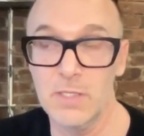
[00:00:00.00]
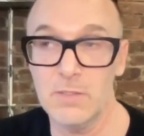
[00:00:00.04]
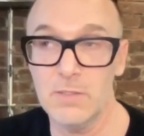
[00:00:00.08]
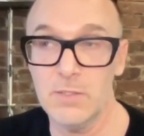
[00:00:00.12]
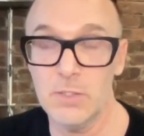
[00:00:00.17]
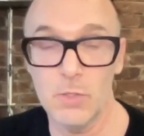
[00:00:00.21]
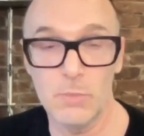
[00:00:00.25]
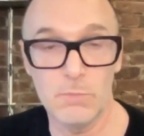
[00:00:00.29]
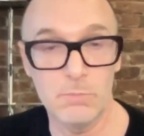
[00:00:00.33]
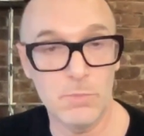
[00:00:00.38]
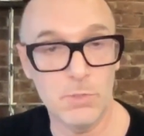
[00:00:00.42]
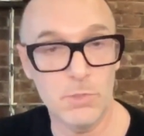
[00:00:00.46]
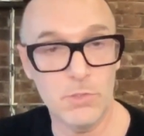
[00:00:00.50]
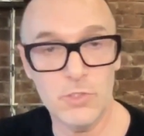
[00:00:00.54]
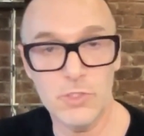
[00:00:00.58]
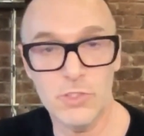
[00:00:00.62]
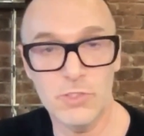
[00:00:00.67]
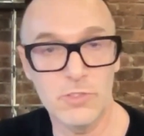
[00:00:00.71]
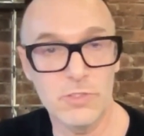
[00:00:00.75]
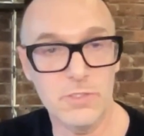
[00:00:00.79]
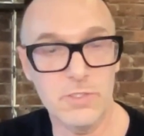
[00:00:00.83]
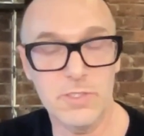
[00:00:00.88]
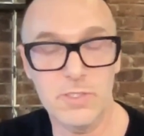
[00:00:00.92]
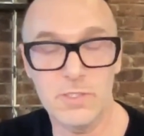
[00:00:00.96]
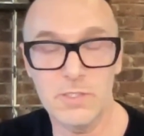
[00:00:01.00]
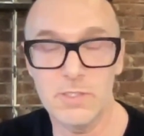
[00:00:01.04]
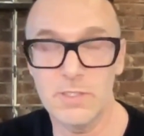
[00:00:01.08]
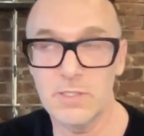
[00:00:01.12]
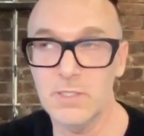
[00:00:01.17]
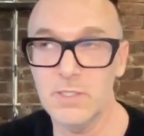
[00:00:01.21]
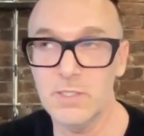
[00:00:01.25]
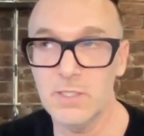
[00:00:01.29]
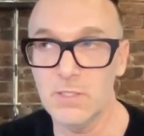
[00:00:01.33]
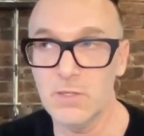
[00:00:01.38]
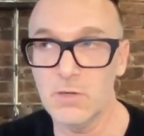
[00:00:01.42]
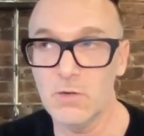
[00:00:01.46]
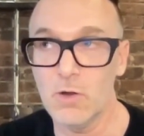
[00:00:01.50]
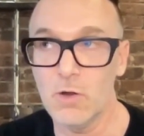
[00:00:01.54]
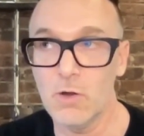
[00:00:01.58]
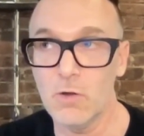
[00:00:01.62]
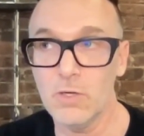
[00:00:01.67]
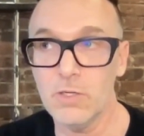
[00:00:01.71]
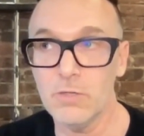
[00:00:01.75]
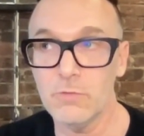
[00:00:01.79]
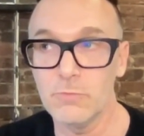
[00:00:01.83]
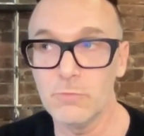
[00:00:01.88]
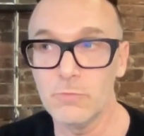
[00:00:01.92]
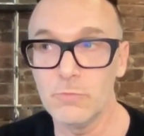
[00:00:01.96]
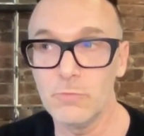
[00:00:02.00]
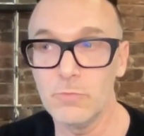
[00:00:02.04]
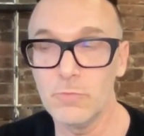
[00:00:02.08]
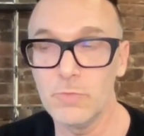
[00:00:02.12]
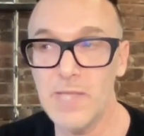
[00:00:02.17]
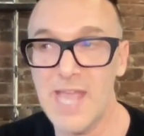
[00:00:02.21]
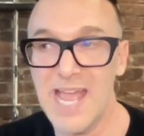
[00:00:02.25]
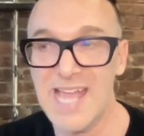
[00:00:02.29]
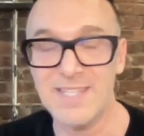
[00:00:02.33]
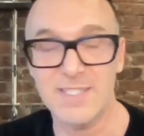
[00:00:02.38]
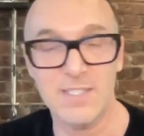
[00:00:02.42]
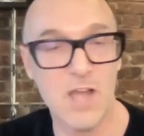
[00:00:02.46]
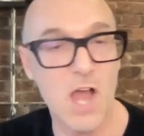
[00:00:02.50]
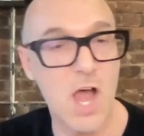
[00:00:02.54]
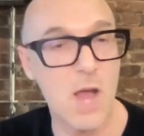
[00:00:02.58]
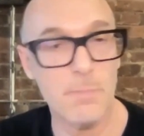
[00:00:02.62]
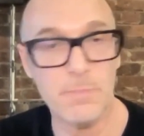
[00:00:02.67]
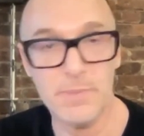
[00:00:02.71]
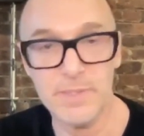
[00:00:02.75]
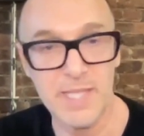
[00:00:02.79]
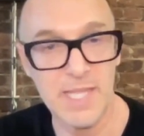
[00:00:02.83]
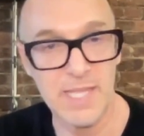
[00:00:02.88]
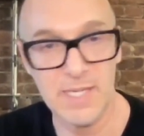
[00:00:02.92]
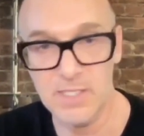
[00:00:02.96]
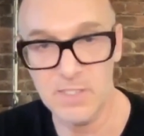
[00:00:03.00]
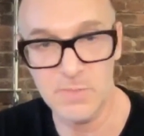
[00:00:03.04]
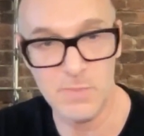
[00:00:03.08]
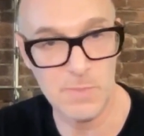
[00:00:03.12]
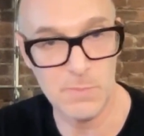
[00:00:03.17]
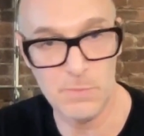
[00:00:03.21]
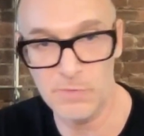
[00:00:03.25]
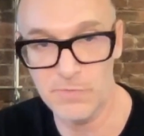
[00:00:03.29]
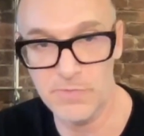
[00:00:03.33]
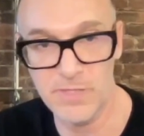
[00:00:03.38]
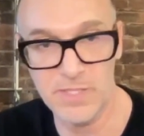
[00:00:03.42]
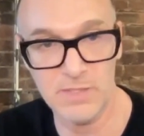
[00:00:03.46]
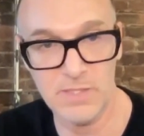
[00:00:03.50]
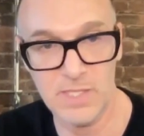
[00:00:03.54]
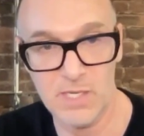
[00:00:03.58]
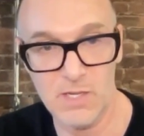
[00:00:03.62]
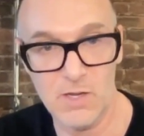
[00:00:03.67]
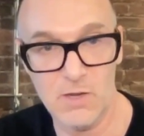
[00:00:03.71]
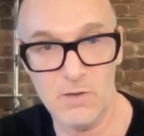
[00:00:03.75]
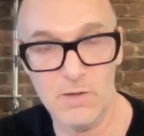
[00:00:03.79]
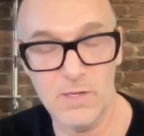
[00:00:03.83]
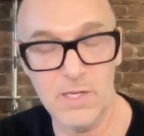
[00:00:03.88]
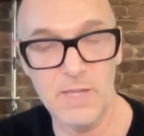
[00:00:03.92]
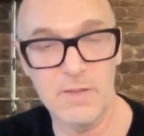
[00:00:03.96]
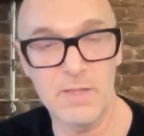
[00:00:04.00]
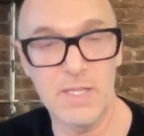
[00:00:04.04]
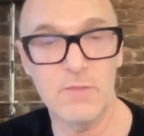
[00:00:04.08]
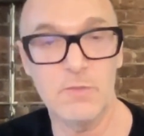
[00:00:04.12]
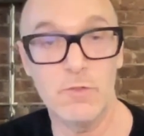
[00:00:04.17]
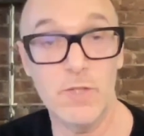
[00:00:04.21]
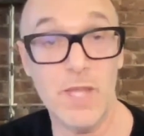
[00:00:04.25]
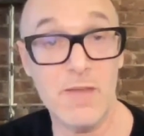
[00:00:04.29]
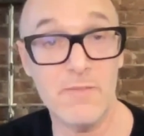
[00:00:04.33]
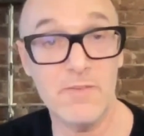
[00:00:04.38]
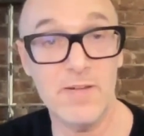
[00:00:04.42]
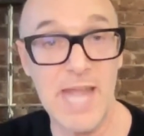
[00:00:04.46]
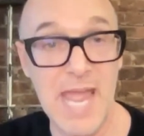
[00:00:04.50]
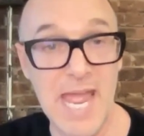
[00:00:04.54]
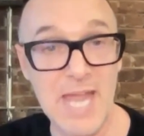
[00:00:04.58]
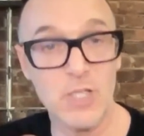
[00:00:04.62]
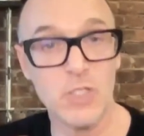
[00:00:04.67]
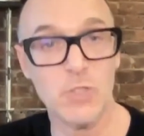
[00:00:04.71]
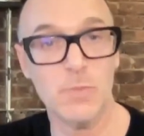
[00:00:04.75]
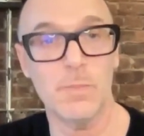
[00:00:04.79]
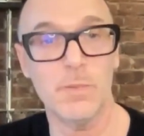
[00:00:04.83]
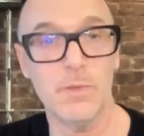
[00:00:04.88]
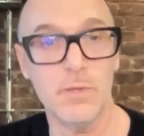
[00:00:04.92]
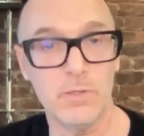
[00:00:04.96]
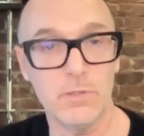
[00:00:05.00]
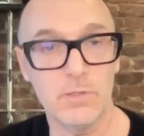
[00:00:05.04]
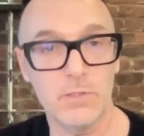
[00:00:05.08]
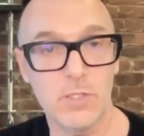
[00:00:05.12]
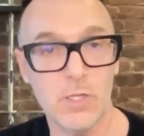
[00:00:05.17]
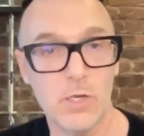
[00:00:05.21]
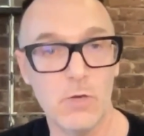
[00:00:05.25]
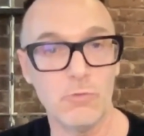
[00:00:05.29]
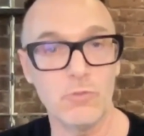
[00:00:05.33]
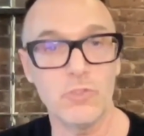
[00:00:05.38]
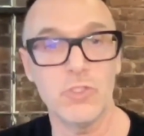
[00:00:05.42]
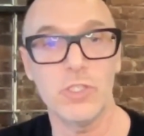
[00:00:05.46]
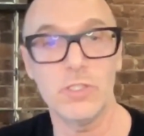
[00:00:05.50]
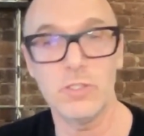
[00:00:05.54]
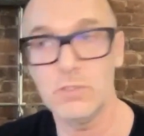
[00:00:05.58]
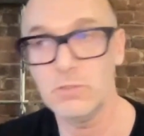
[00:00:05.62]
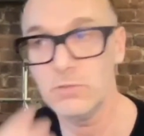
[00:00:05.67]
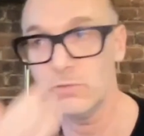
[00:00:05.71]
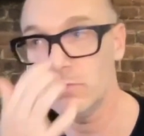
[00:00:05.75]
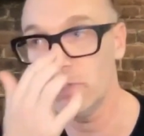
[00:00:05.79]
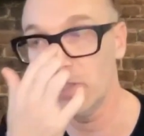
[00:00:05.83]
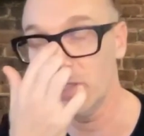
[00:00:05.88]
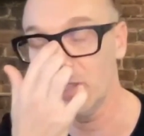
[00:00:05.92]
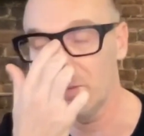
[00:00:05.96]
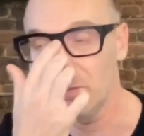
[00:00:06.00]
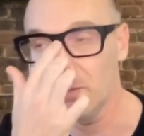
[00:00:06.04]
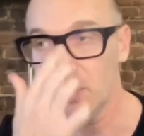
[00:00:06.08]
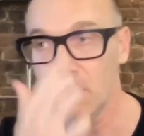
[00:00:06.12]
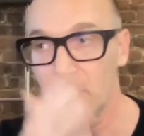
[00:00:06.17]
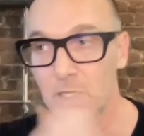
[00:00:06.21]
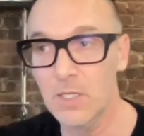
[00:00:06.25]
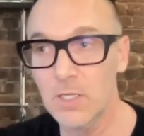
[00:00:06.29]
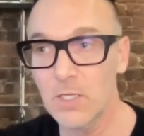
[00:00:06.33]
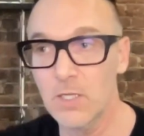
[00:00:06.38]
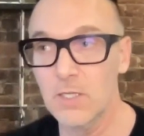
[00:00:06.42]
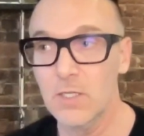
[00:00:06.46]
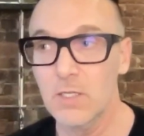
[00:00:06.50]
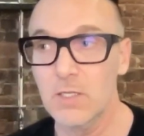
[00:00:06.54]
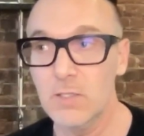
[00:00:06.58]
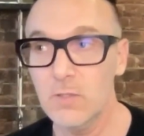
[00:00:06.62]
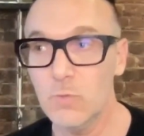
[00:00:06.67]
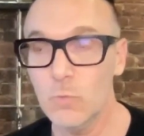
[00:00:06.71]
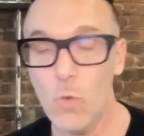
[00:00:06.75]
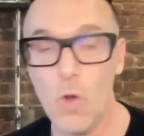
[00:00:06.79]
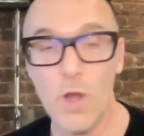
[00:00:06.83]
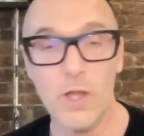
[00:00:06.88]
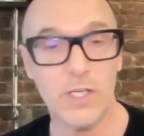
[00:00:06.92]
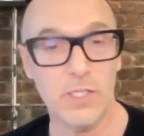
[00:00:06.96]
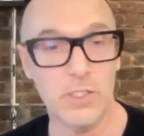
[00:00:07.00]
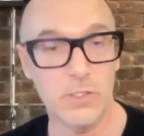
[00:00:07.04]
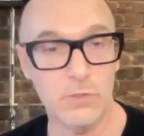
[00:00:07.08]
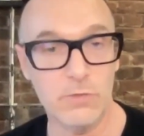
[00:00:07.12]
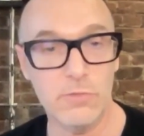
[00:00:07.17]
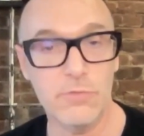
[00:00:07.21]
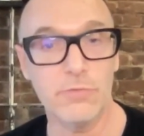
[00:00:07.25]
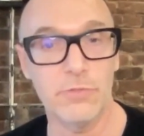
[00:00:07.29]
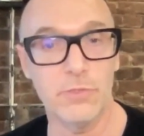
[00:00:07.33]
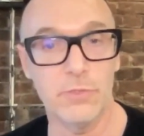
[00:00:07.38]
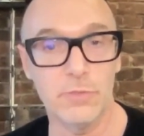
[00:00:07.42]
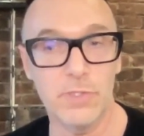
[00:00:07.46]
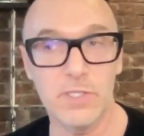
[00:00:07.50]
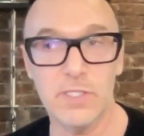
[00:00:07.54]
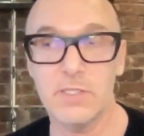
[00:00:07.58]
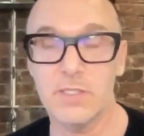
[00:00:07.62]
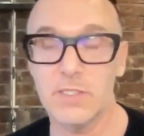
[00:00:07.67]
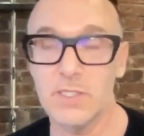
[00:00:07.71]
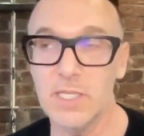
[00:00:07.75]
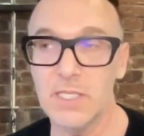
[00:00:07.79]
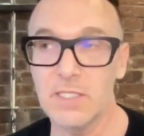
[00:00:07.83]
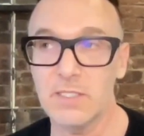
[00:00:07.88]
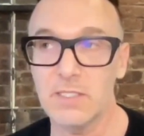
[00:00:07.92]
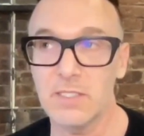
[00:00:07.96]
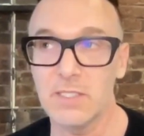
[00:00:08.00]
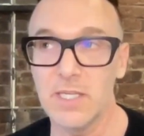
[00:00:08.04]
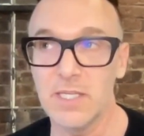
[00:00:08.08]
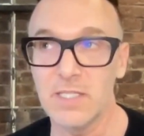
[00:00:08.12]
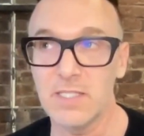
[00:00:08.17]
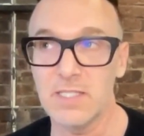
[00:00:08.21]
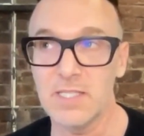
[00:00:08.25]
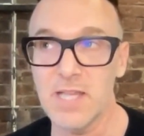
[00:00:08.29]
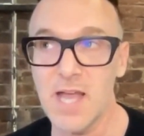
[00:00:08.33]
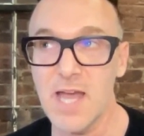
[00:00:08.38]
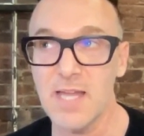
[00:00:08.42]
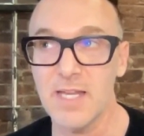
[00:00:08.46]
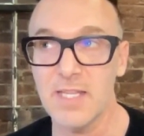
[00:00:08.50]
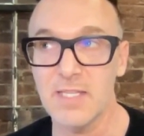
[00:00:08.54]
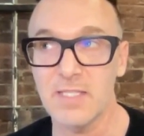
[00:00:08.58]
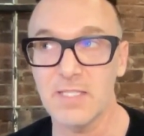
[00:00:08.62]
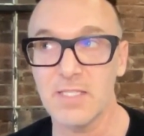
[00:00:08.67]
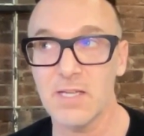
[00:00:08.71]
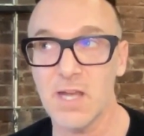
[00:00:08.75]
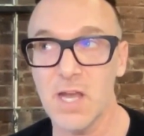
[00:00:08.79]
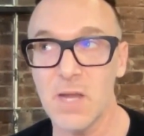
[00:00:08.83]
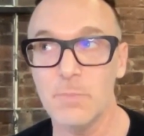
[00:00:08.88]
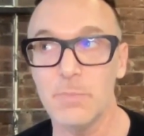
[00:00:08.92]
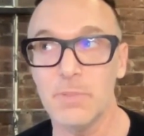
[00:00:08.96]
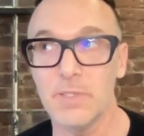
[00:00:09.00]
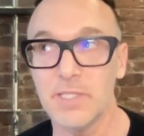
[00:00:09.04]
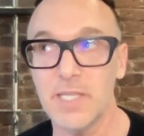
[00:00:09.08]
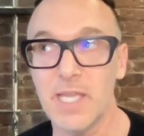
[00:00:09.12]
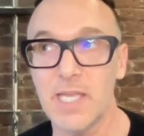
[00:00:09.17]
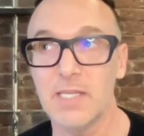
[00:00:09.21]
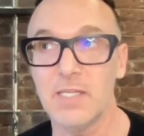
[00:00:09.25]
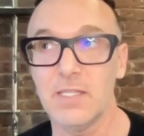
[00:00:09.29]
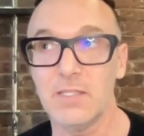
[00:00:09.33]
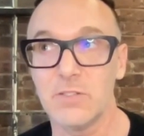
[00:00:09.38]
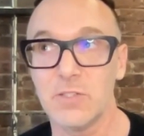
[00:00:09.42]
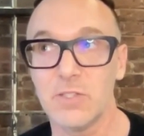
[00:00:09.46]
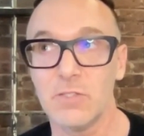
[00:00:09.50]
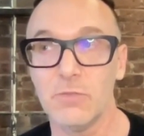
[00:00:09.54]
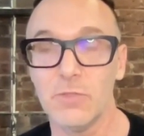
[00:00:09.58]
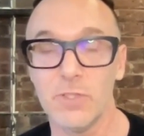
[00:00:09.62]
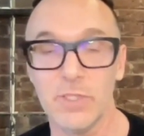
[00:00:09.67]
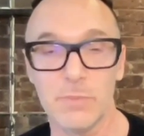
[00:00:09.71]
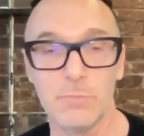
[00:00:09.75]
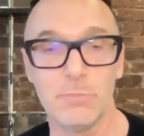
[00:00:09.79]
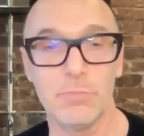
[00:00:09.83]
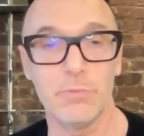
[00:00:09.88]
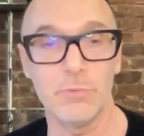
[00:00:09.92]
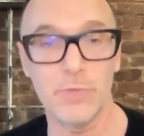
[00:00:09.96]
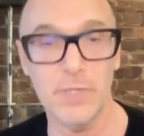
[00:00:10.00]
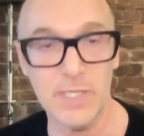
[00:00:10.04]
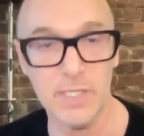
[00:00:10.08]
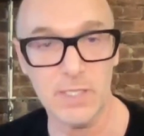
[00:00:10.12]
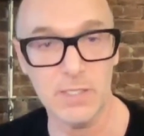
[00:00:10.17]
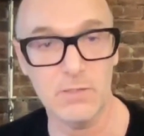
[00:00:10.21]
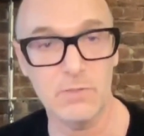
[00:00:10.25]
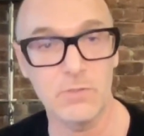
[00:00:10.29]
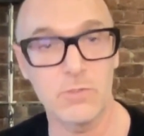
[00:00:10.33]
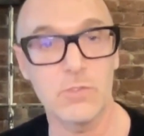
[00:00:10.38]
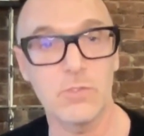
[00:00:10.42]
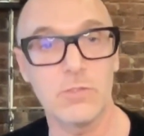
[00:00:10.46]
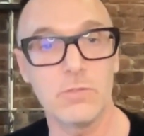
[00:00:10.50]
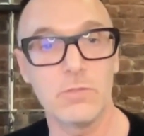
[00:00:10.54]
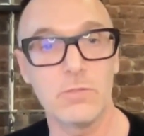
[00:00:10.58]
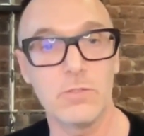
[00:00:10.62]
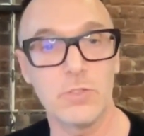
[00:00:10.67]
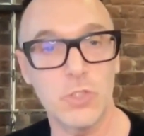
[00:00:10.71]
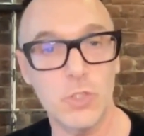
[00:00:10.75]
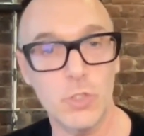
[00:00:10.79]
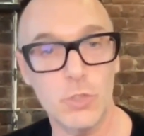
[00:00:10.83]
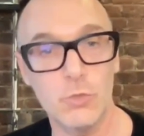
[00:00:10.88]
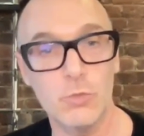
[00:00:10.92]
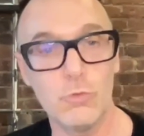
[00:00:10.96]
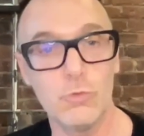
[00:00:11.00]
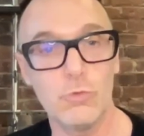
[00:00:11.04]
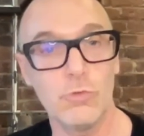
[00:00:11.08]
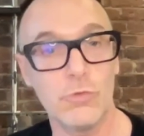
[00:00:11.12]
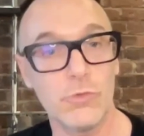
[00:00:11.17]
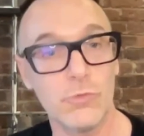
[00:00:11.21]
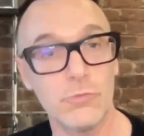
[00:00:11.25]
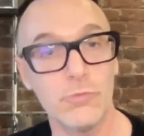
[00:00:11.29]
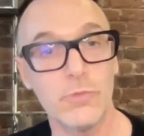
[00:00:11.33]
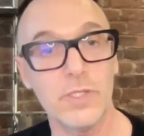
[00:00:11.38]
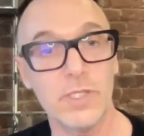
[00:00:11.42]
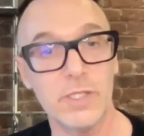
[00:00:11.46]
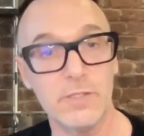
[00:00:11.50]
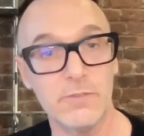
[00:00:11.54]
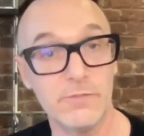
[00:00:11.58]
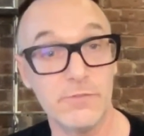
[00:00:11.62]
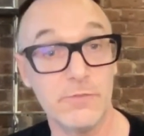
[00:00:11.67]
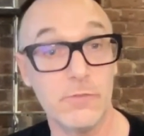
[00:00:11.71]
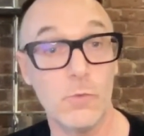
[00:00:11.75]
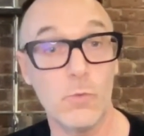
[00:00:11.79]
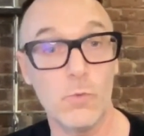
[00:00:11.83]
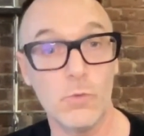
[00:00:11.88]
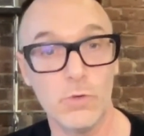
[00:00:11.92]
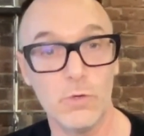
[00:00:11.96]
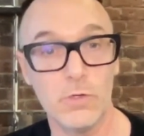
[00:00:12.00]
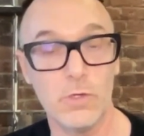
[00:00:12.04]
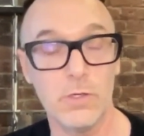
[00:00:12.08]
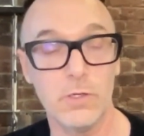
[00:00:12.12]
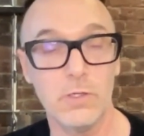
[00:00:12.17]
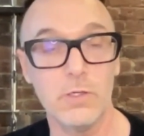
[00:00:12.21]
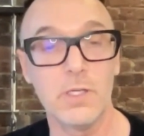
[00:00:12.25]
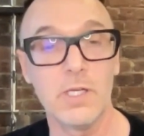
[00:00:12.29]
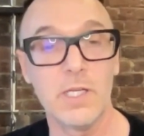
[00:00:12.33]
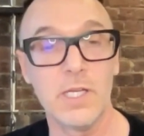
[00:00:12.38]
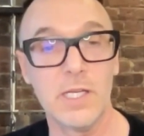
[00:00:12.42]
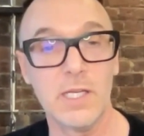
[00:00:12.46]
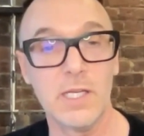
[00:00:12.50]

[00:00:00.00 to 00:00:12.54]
you know, mergers, you know, aren't as complicated as people think they are. If you have an expert coaching you and walking you through it, it's it's not as complicated to really bring two, three, four